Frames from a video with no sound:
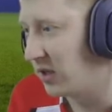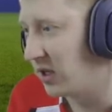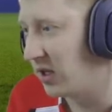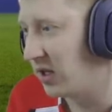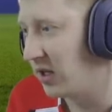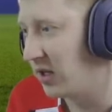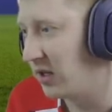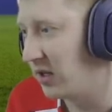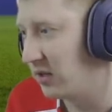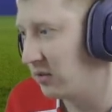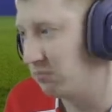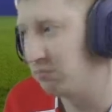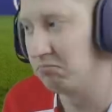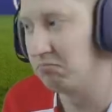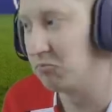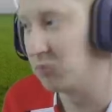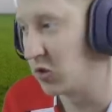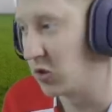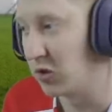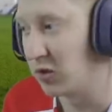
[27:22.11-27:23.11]
Uh,
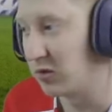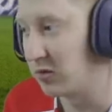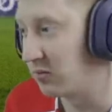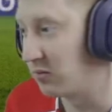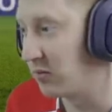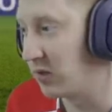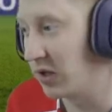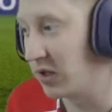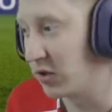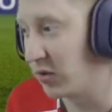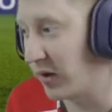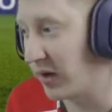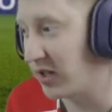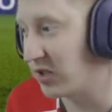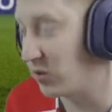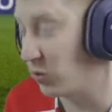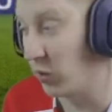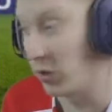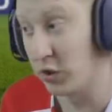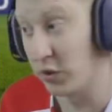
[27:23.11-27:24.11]
good
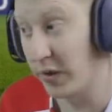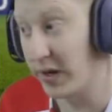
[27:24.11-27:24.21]
aggression, well,